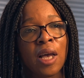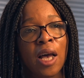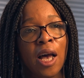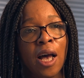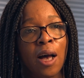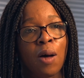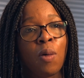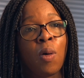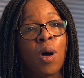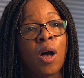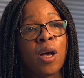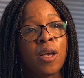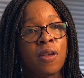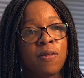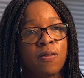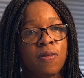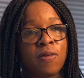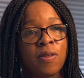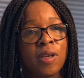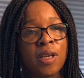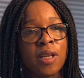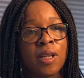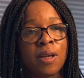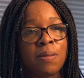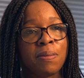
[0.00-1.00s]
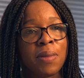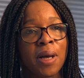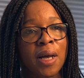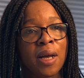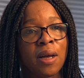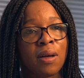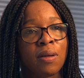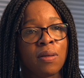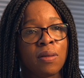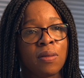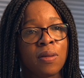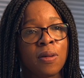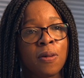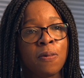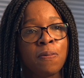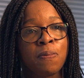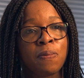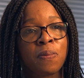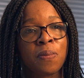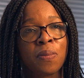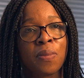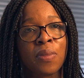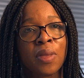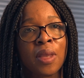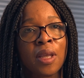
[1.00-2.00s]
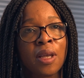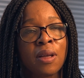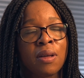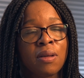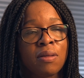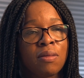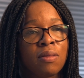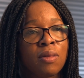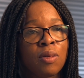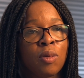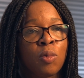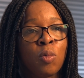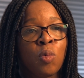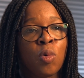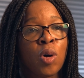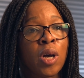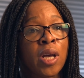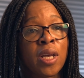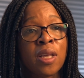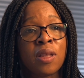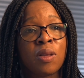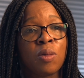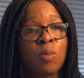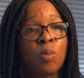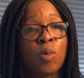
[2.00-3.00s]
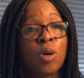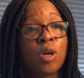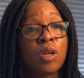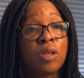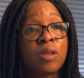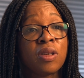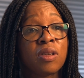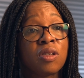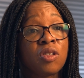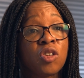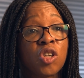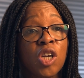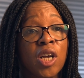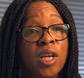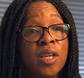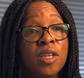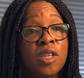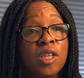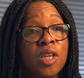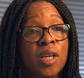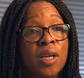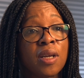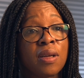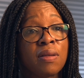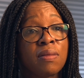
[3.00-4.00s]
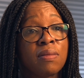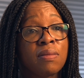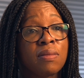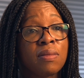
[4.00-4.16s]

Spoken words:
how I feel about the way the world is changing.